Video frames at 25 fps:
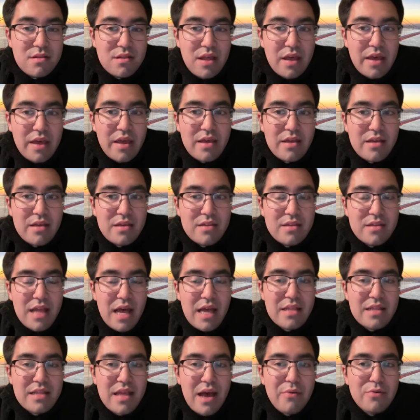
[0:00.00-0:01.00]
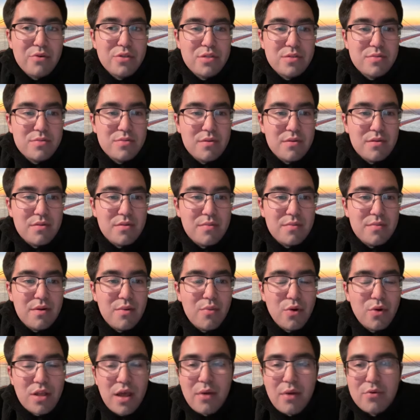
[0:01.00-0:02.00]
Like that. Maybe. That was
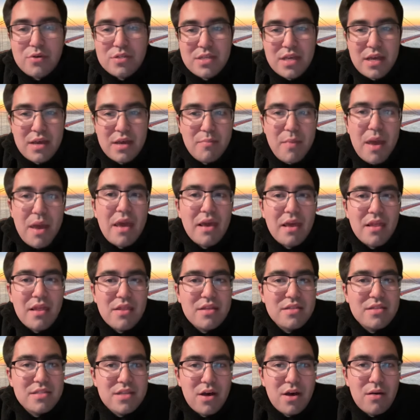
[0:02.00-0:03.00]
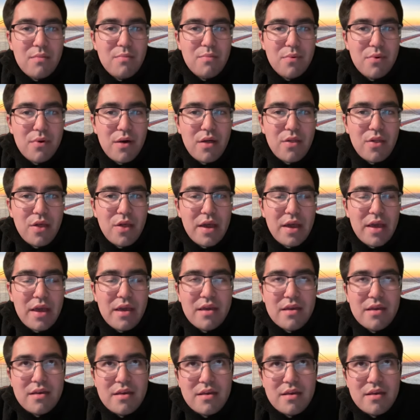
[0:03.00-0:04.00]
when I was like making this up.
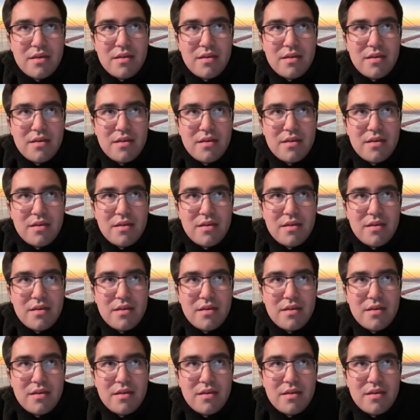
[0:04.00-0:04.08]
Like